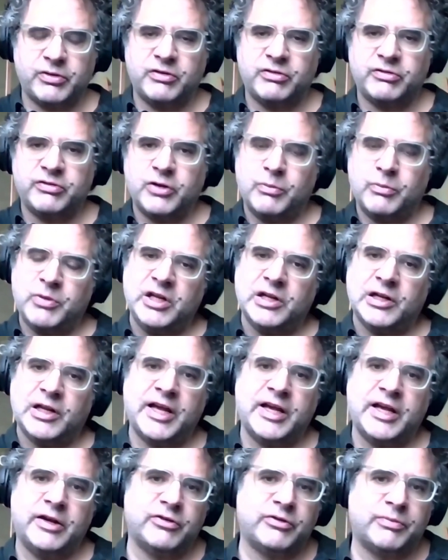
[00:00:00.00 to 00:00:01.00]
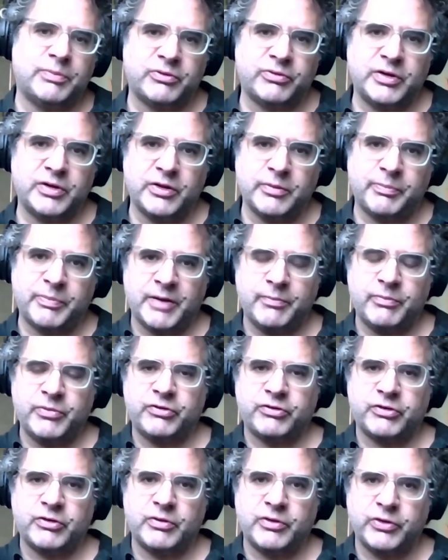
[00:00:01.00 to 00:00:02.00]
there's so many layers between the
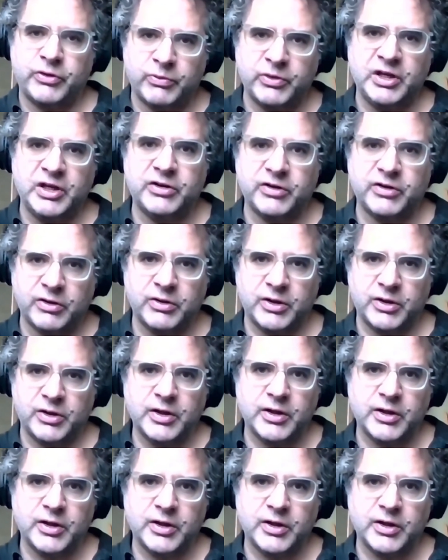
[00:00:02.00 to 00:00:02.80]
publisher and the reader